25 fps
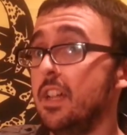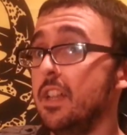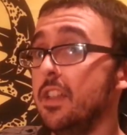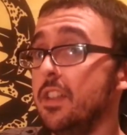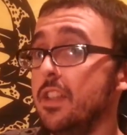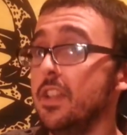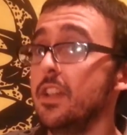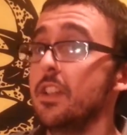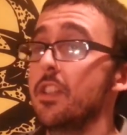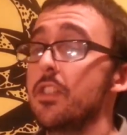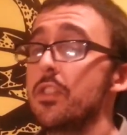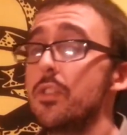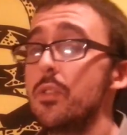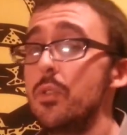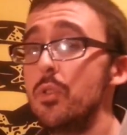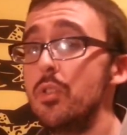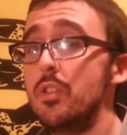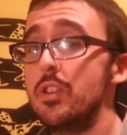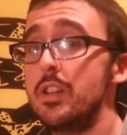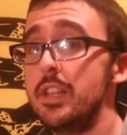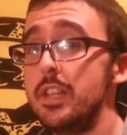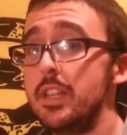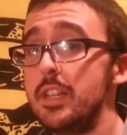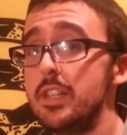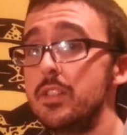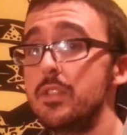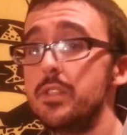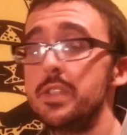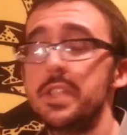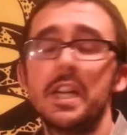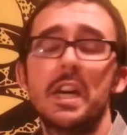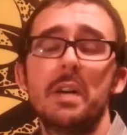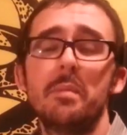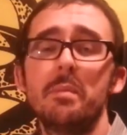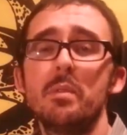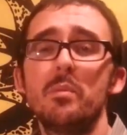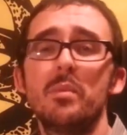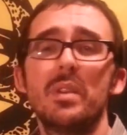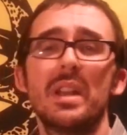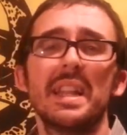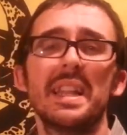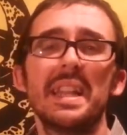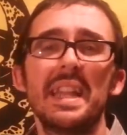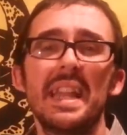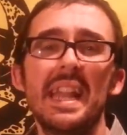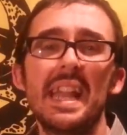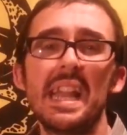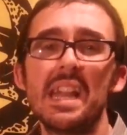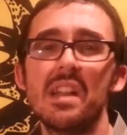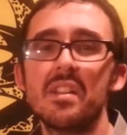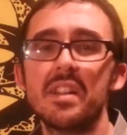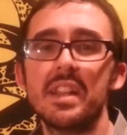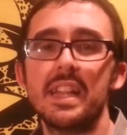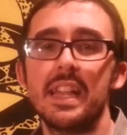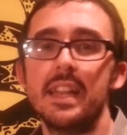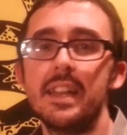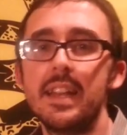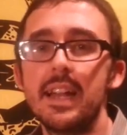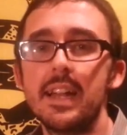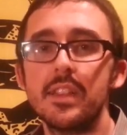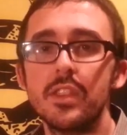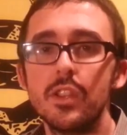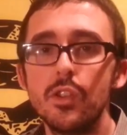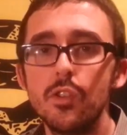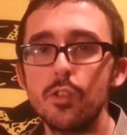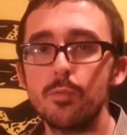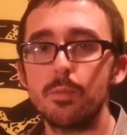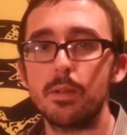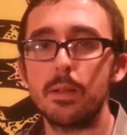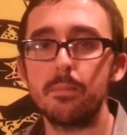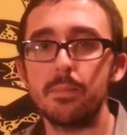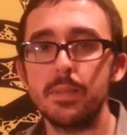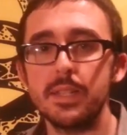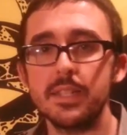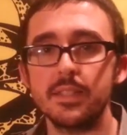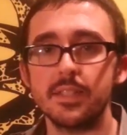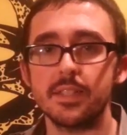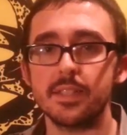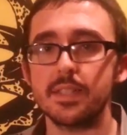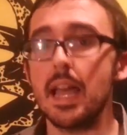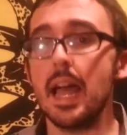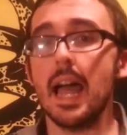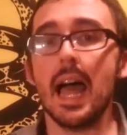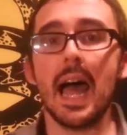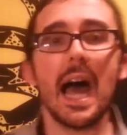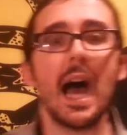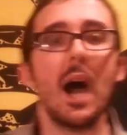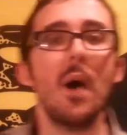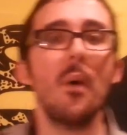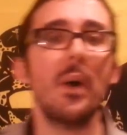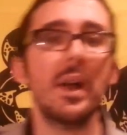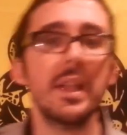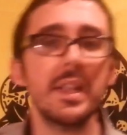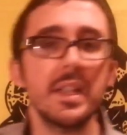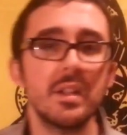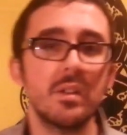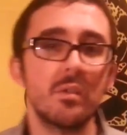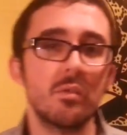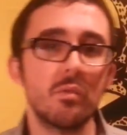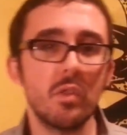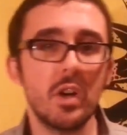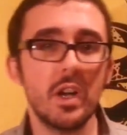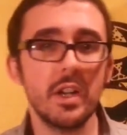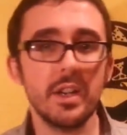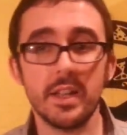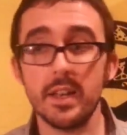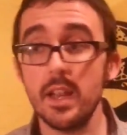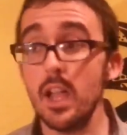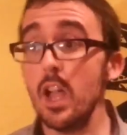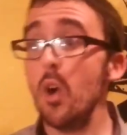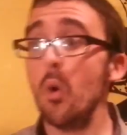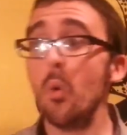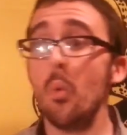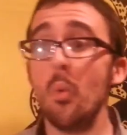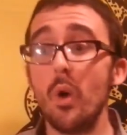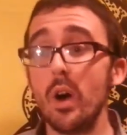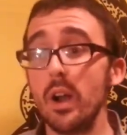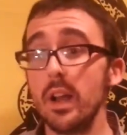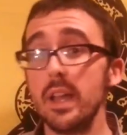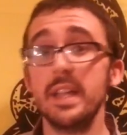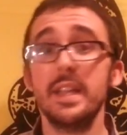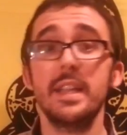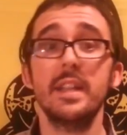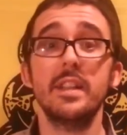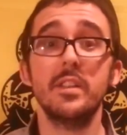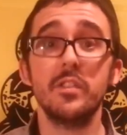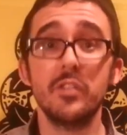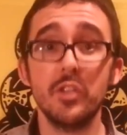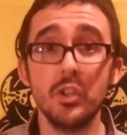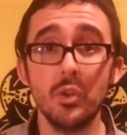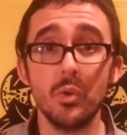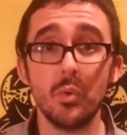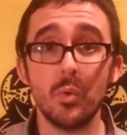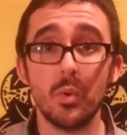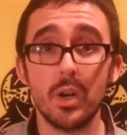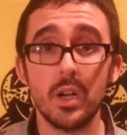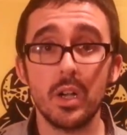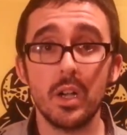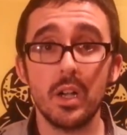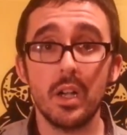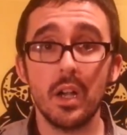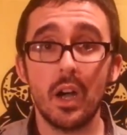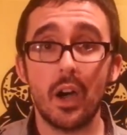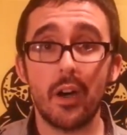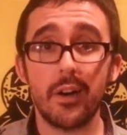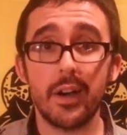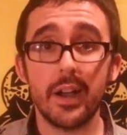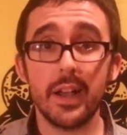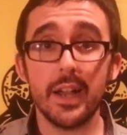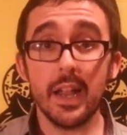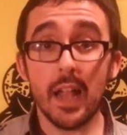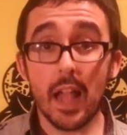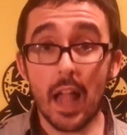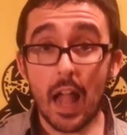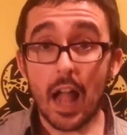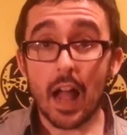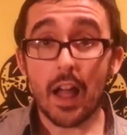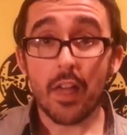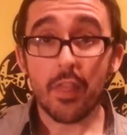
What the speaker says: the authority to tell me what I can or cannot do with my business, how I can run it, what I can do, all right?